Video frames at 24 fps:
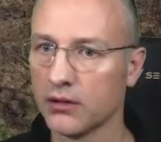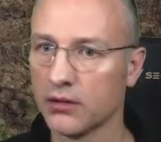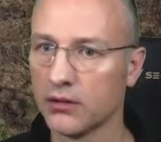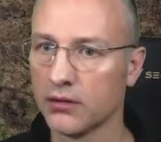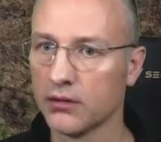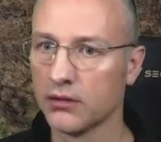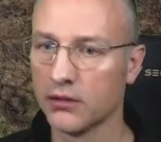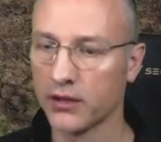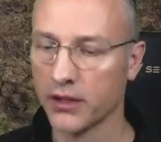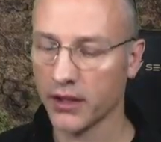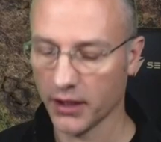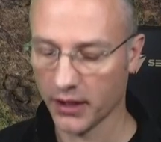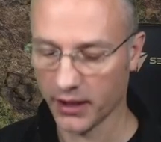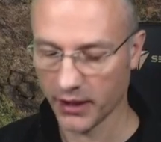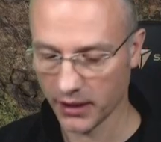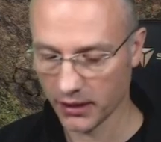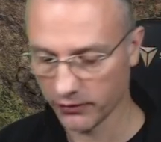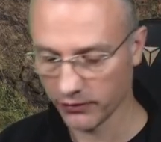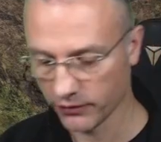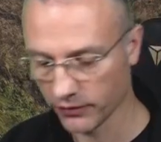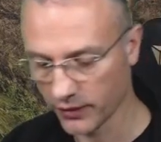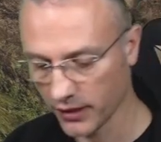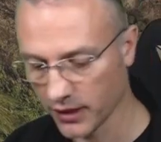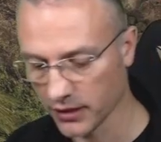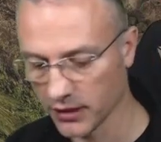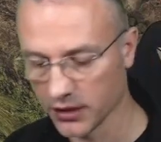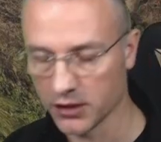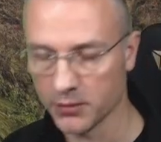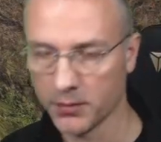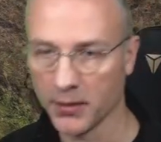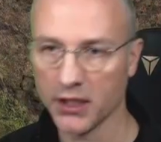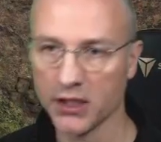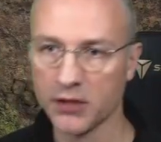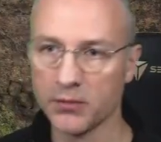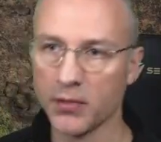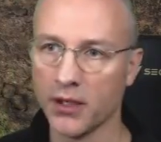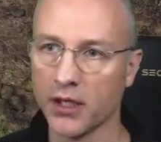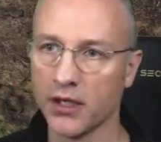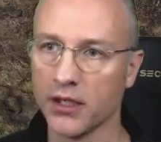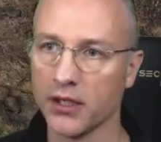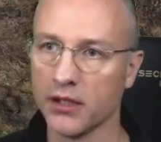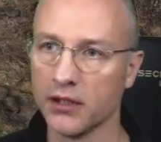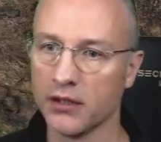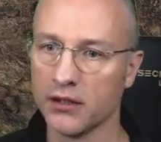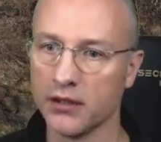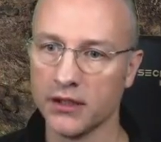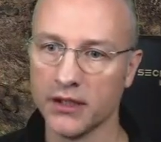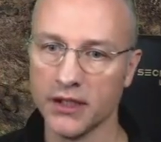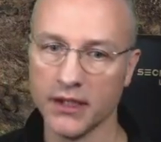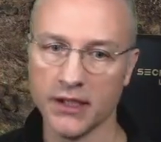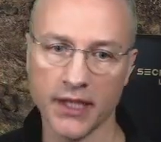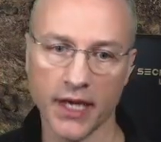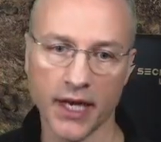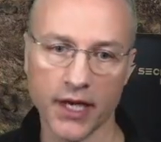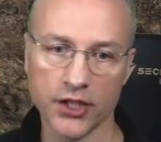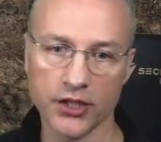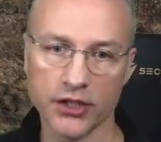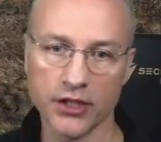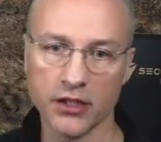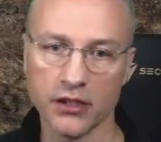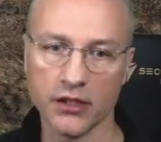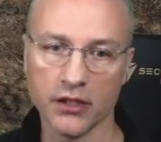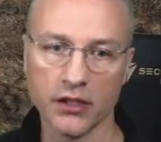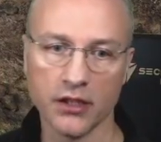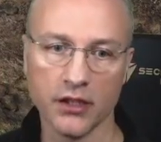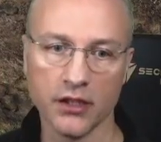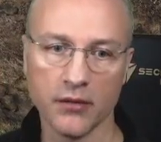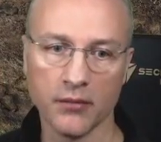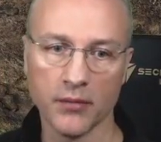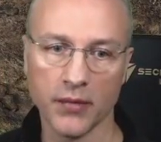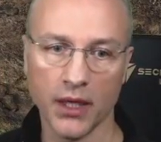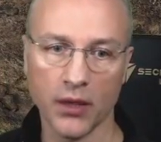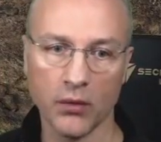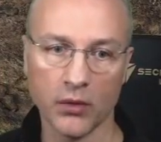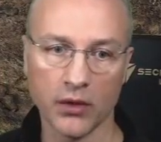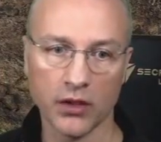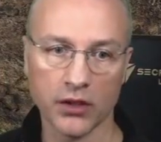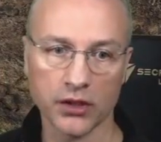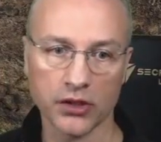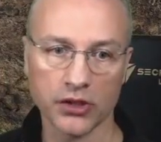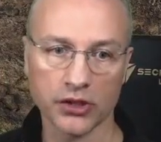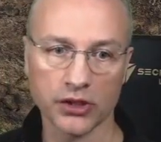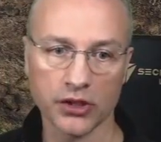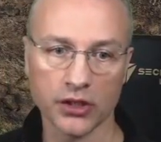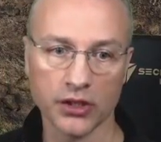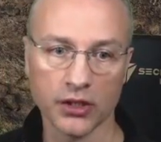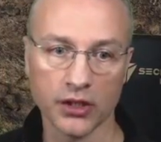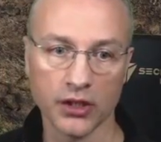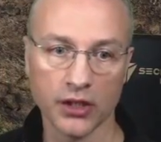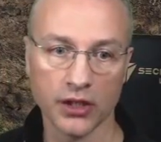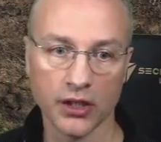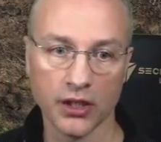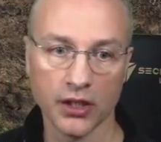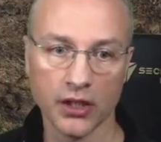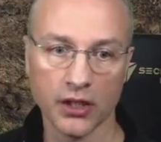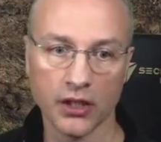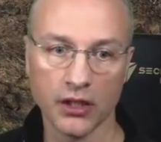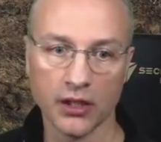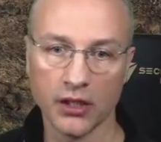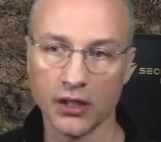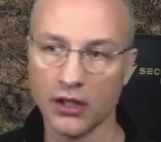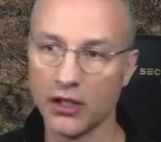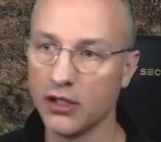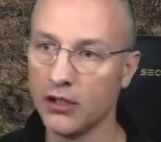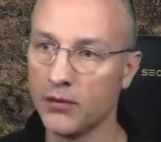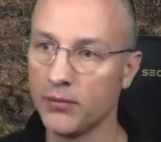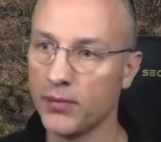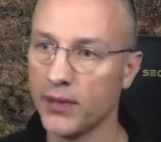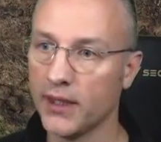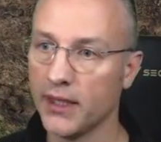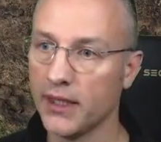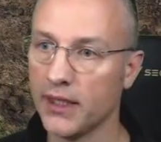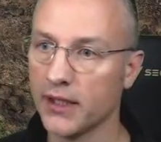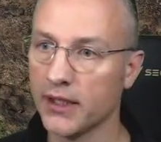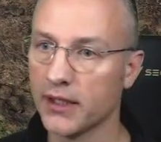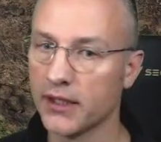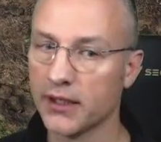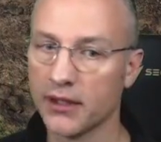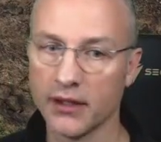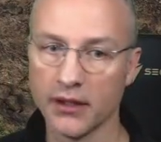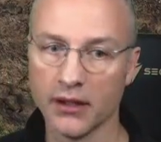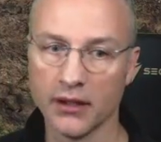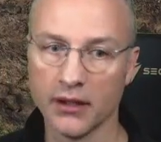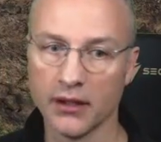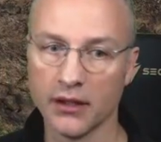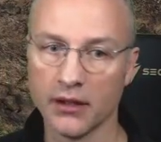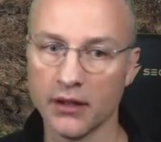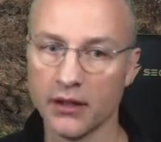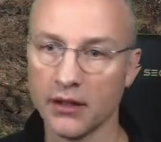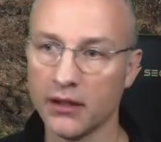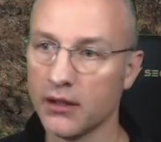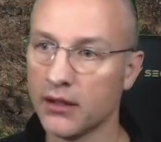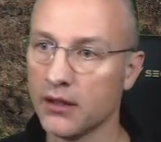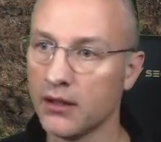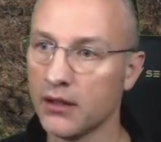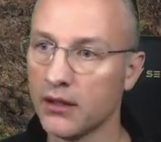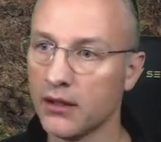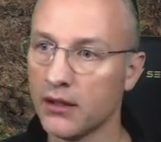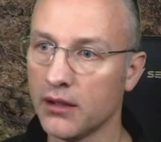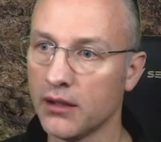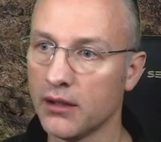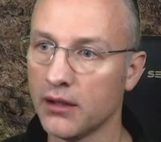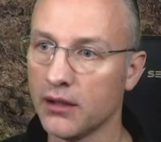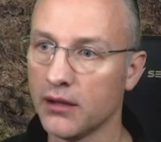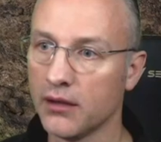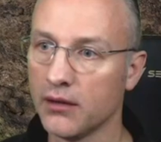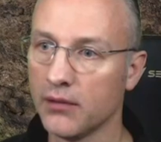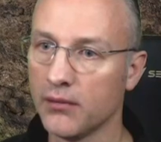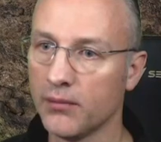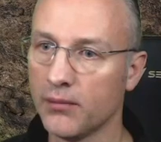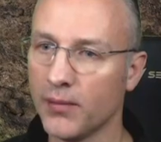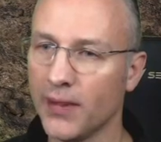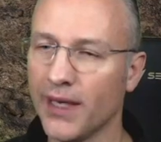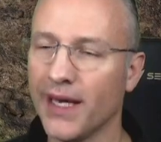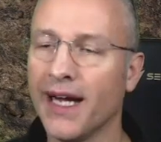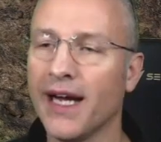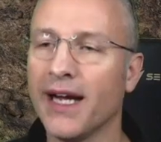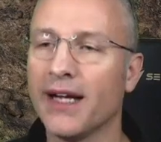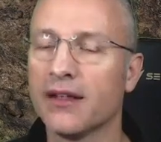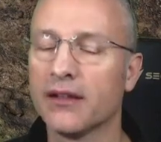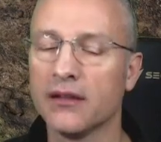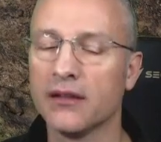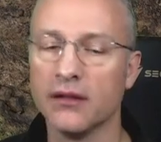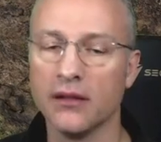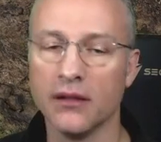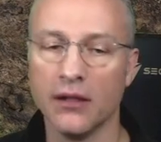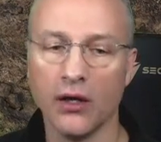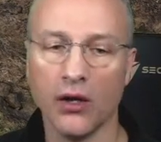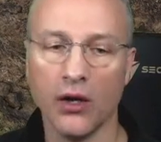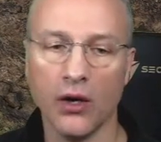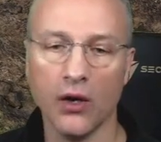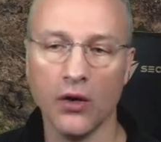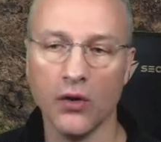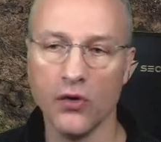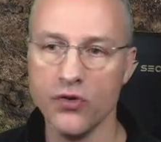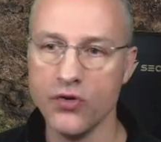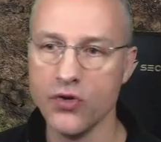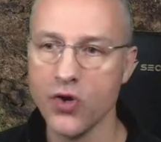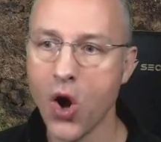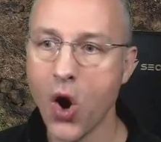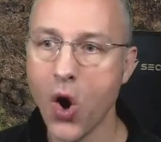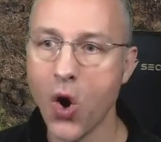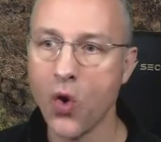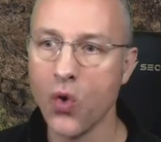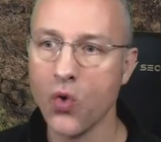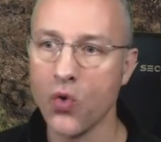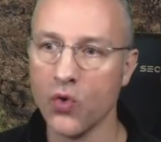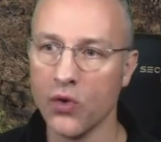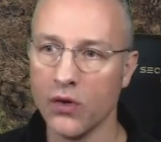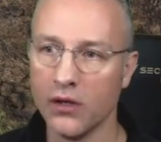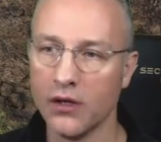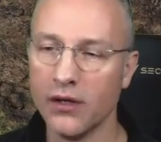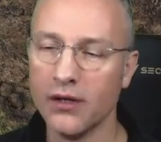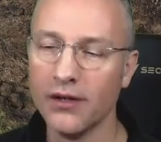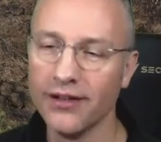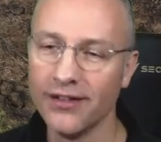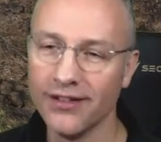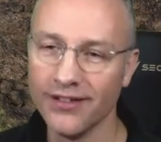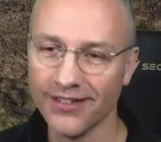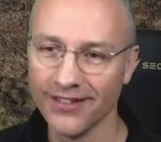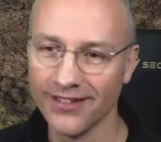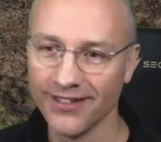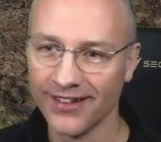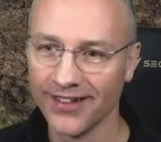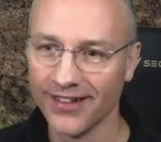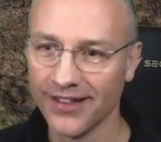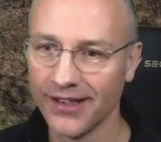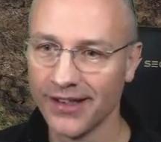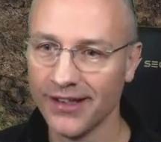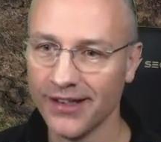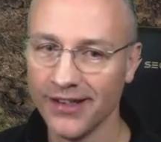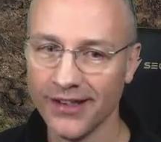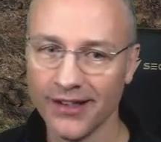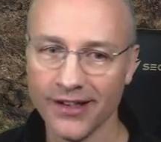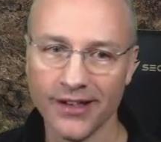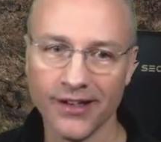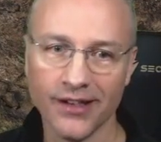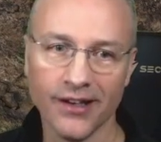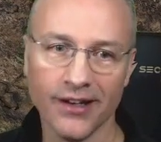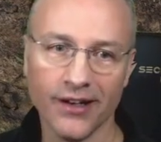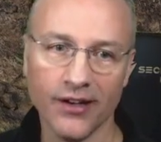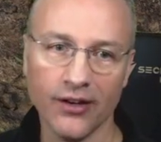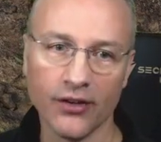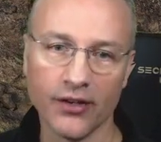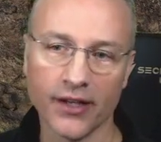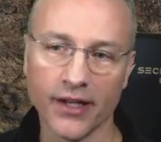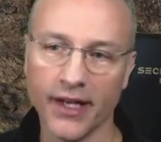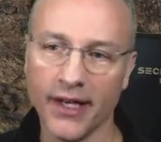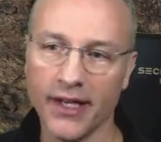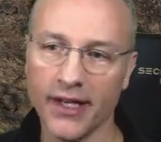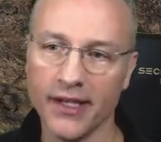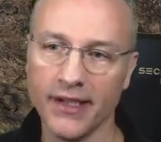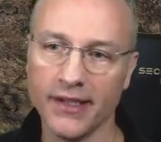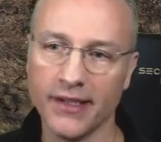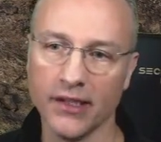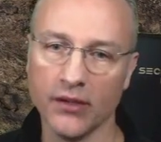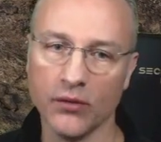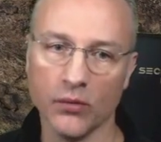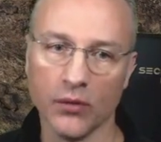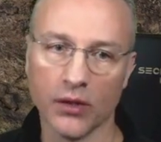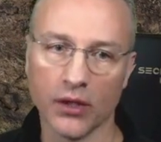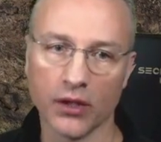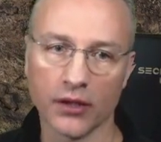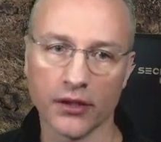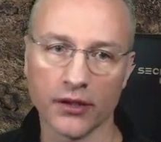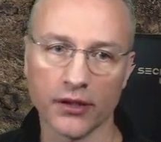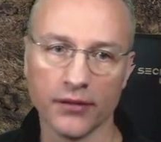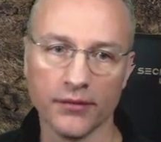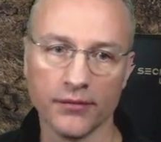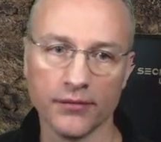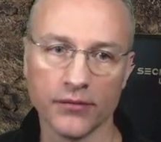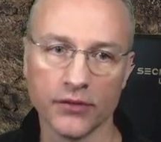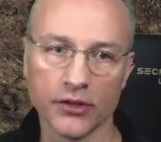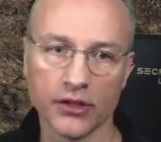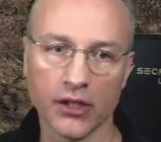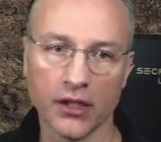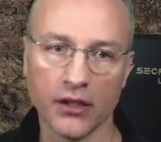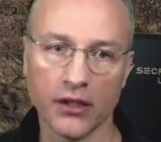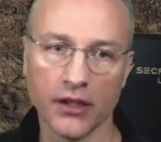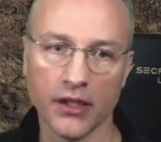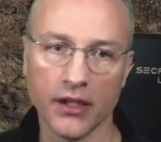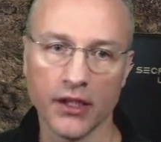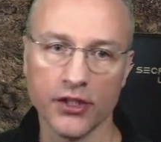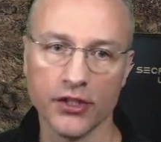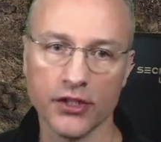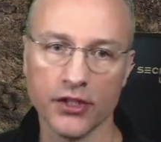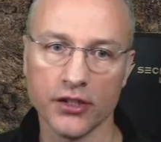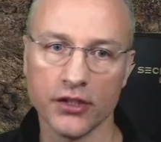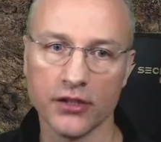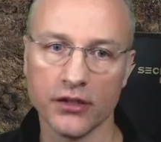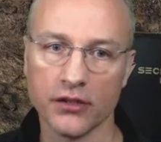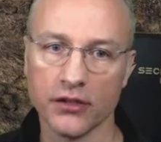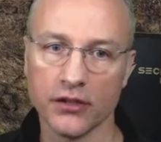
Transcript: Okay, I kind of hit the spacebar and detached it. That works. Unpack. Pack. Oh no! Okay, it didn't work. Start the engine.